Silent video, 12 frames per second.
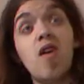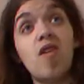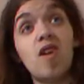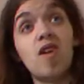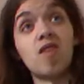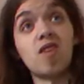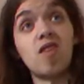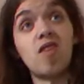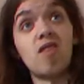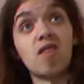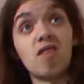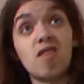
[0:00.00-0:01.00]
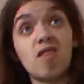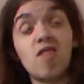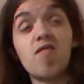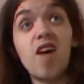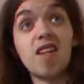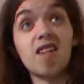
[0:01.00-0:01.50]
are a lot harder
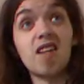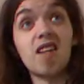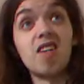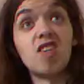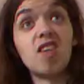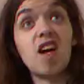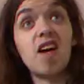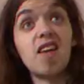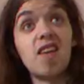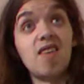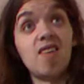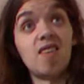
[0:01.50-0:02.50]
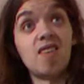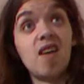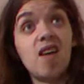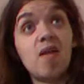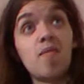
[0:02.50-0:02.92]
to radically change